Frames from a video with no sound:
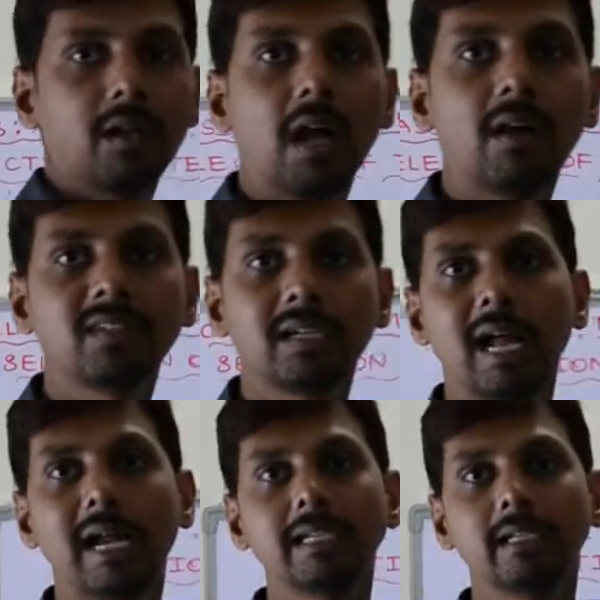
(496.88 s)
After
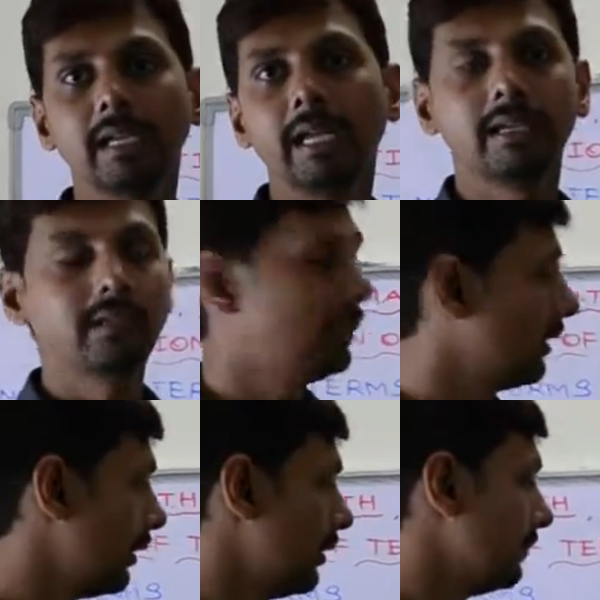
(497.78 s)
adding a
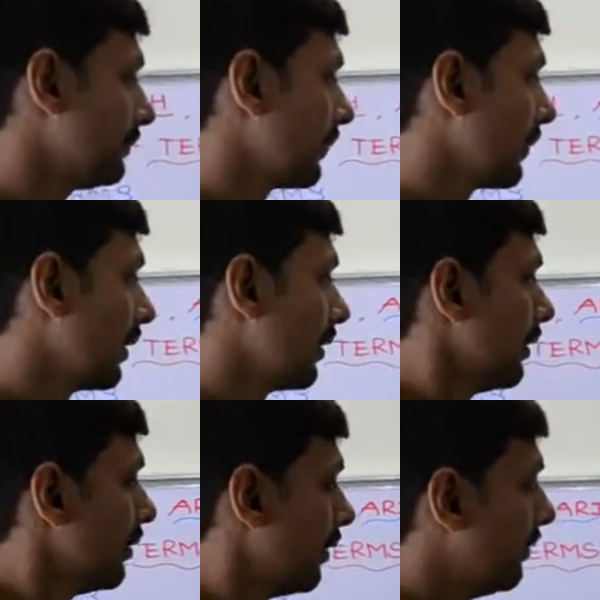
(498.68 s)
here,
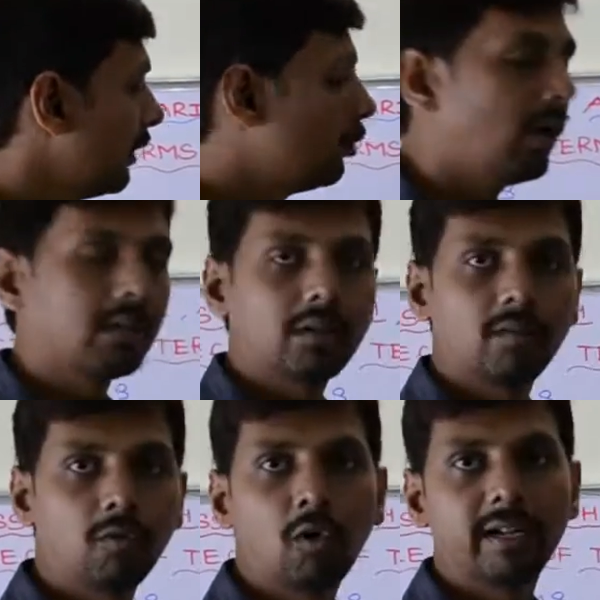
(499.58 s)
we got
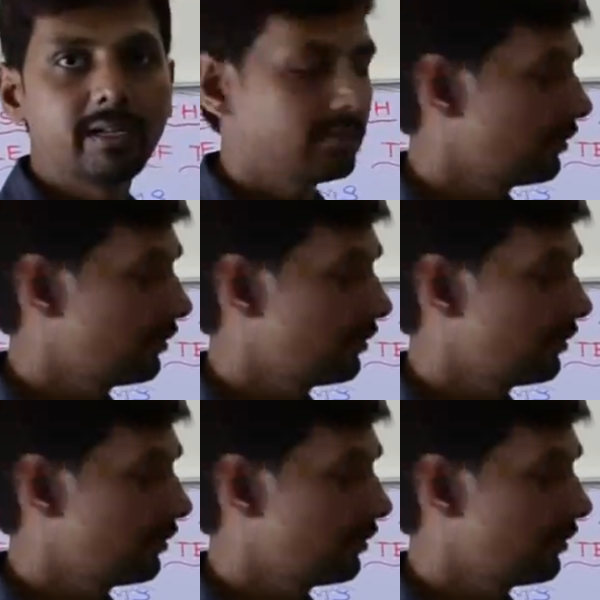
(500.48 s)
4a's.